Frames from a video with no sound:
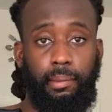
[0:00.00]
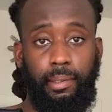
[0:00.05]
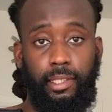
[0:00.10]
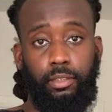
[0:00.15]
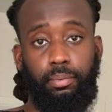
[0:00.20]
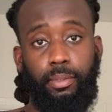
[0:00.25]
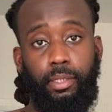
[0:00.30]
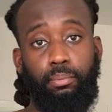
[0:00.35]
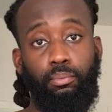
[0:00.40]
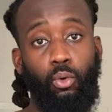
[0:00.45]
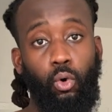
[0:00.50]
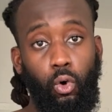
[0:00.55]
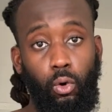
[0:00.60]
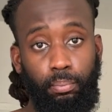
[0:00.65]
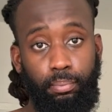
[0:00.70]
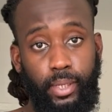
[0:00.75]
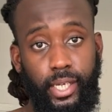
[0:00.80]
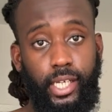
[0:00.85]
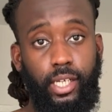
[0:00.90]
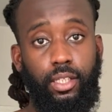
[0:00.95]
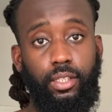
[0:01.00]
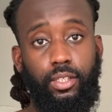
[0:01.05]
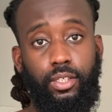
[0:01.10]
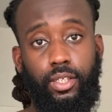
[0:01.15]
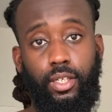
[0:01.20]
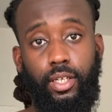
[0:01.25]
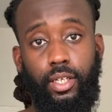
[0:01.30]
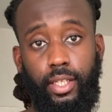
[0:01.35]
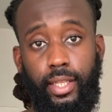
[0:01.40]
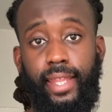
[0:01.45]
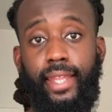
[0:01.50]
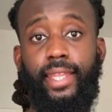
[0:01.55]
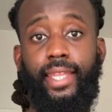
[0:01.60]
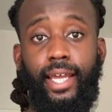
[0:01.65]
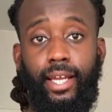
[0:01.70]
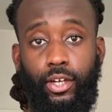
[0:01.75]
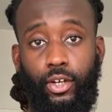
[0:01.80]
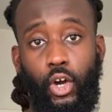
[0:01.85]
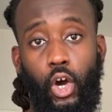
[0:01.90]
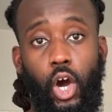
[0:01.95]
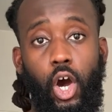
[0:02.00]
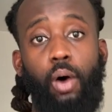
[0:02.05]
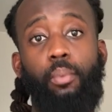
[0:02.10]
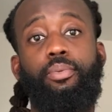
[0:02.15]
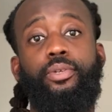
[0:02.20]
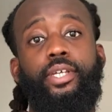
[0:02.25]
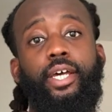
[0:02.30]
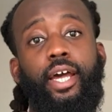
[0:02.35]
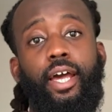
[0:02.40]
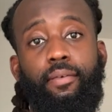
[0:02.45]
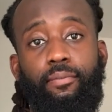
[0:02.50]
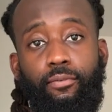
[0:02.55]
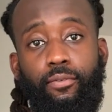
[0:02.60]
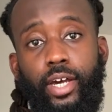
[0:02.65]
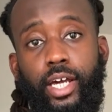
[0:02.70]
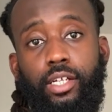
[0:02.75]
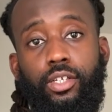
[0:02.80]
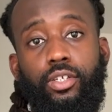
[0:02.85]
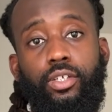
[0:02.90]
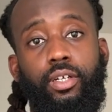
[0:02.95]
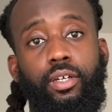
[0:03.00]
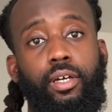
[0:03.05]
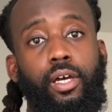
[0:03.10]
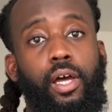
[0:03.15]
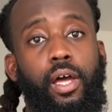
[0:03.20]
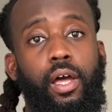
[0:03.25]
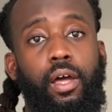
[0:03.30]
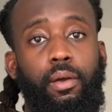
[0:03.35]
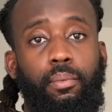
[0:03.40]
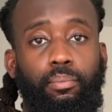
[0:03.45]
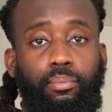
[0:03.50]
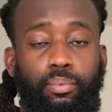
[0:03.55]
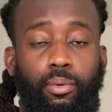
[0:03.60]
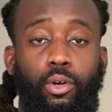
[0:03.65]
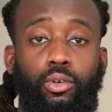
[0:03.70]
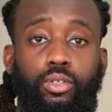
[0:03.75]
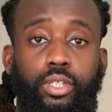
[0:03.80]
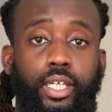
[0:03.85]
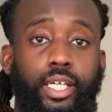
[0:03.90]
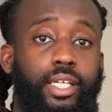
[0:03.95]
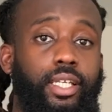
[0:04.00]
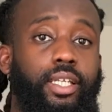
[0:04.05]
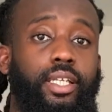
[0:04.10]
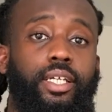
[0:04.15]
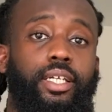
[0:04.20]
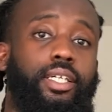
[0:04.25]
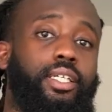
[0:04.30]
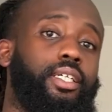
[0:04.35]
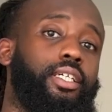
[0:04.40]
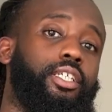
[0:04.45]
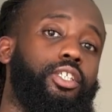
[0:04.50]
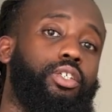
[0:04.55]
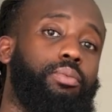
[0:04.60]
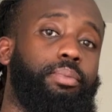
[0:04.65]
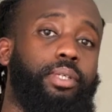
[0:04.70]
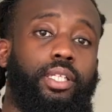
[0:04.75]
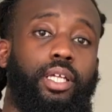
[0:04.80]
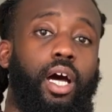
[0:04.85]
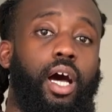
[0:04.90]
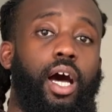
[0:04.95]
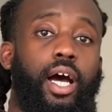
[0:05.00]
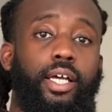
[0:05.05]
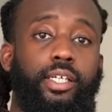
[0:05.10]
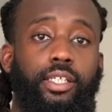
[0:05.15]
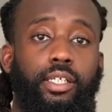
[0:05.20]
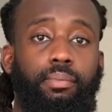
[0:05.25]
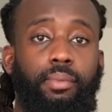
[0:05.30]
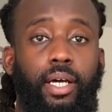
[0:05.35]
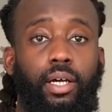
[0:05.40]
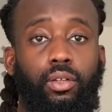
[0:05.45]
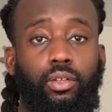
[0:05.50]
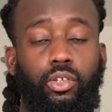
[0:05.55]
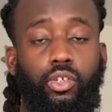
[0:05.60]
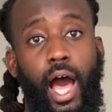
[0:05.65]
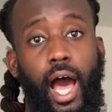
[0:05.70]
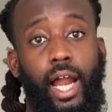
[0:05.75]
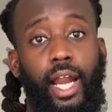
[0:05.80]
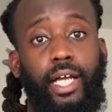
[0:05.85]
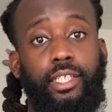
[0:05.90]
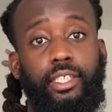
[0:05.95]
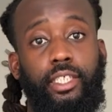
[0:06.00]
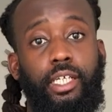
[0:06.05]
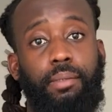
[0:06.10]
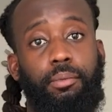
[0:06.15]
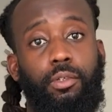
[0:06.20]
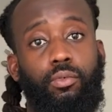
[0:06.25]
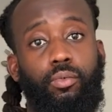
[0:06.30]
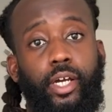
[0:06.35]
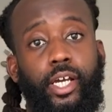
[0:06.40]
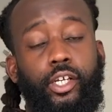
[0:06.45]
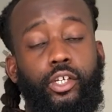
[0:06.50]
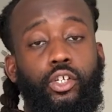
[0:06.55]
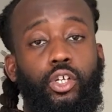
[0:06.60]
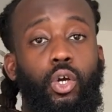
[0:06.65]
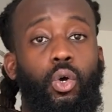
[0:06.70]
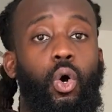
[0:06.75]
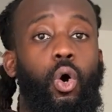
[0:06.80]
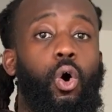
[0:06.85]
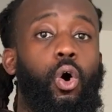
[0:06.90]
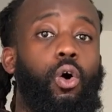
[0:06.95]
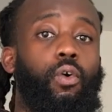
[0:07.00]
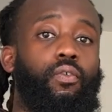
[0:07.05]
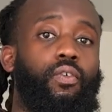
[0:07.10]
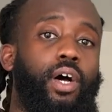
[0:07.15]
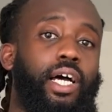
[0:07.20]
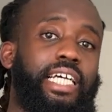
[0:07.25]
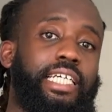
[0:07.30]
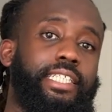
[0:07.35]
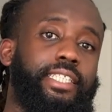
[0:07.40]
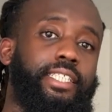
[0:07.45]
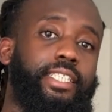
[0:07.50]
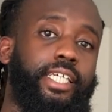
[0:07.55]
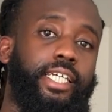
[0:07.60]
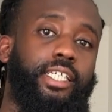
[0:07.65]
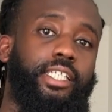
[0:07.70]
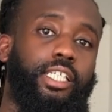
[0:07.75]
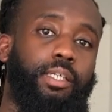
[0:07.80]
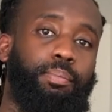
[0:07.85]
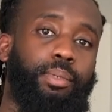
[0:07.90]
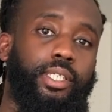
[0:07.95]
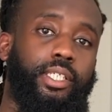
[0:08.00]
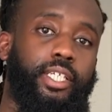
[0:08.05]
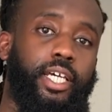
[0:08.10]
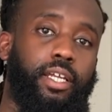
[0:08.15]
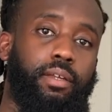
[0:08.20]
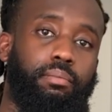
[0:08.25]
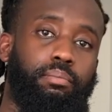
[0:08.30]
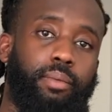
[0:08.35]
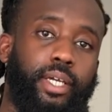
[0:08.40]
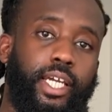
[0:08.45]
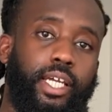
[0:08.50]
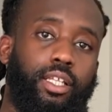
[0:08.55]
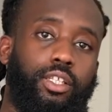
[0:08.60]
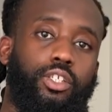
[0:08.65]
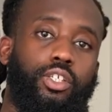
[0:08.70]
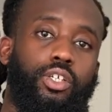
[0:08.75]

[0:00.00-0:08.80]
meant to be more meat than carbs and veg. Protein should be the highest amount. I like to keep the ratio of 60% meat,